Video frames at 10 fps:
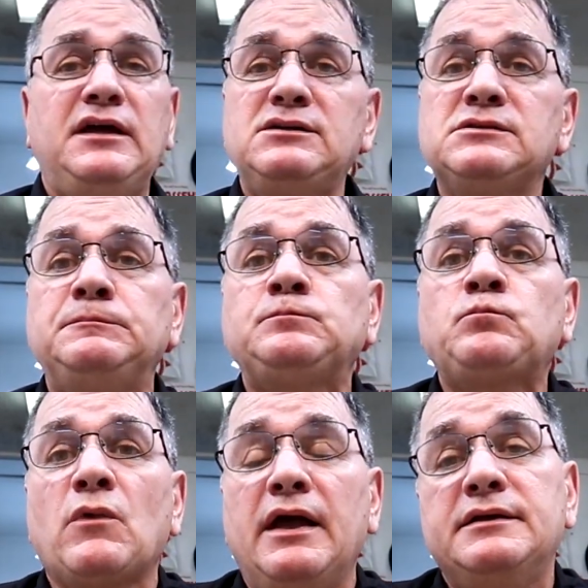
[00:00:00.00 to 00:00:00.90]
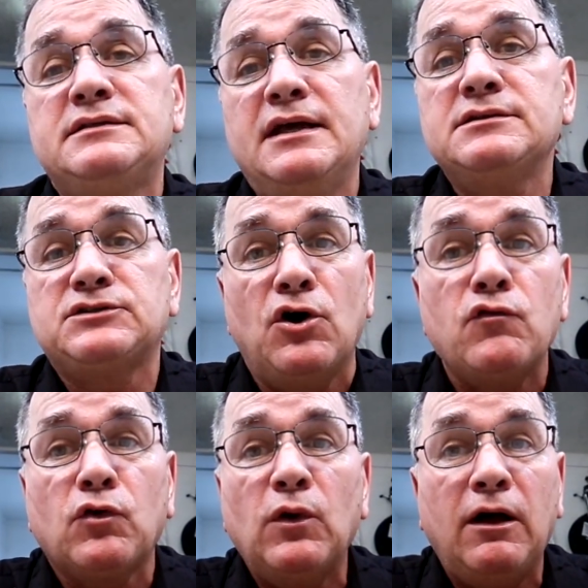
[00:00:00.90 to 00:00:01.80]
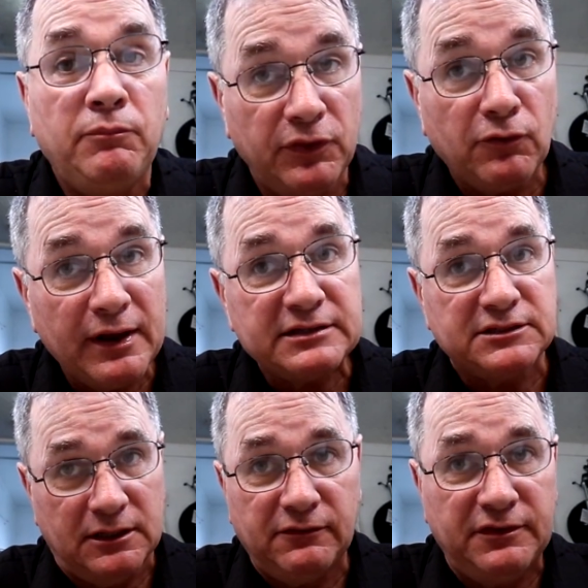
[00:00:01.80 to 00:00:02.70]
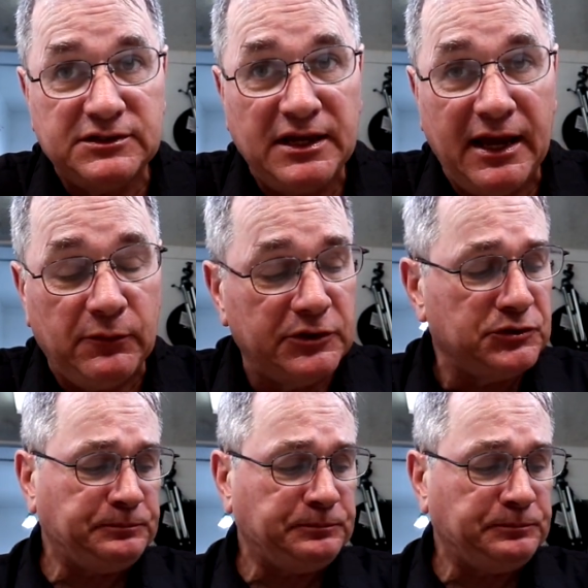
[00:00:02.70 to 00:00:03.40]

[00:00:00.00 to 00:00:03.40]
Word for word: things and it tends to overwhelm the rest of the sandwich.